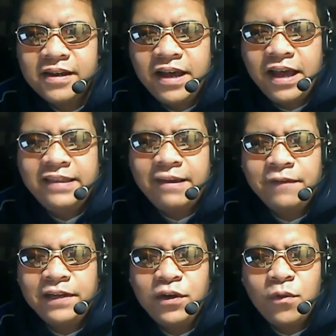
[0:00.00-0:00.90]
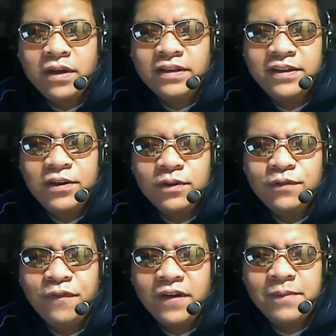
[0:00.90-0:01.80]
it definitely. You know what? You know what's
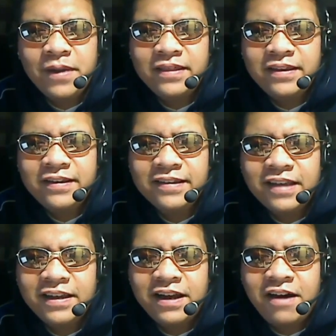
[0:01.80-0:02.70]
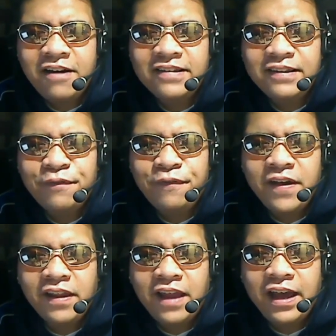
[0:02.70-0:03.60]
funny about this? It honestly
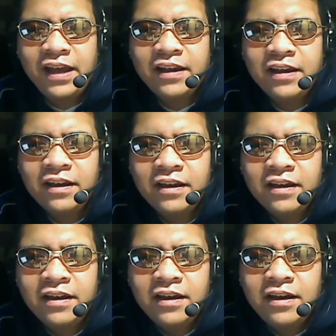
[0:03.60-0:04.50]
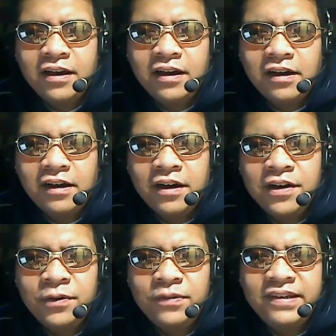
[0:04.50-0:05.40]
felt like a
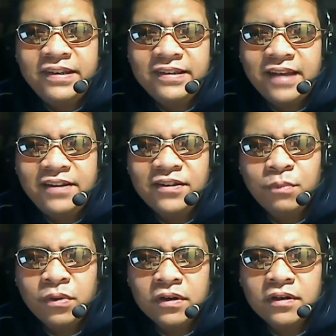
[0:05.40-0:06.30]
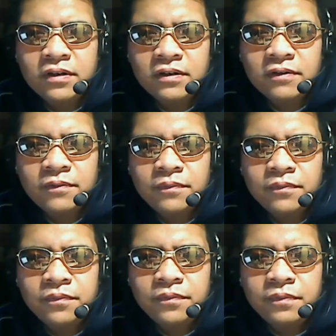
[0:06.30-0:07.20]
new Teen Titans book.
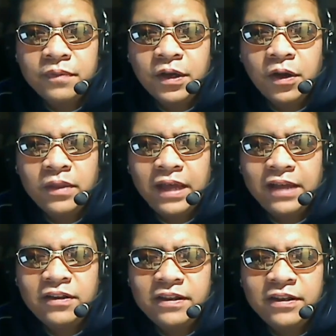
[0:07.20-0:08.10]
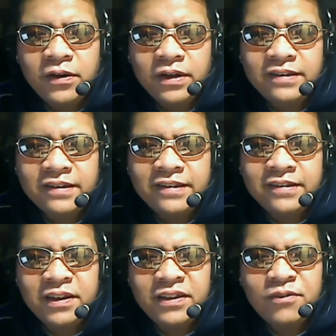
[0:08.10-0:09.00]

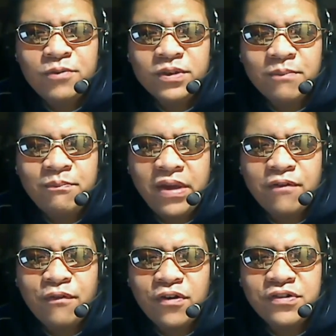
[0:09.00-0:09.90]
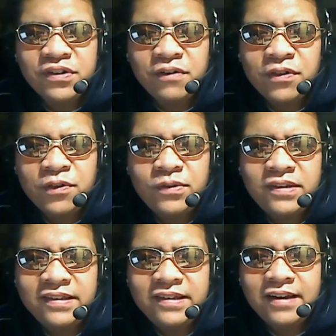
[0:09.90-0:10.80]
It's almost a better version of New
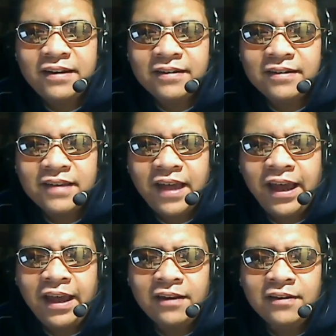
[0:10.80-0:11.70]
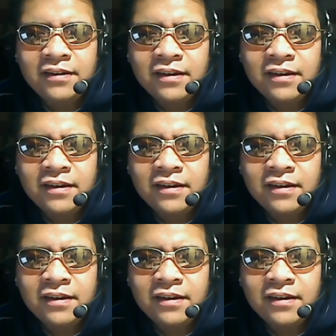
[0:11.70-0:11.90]
Teen Titans, and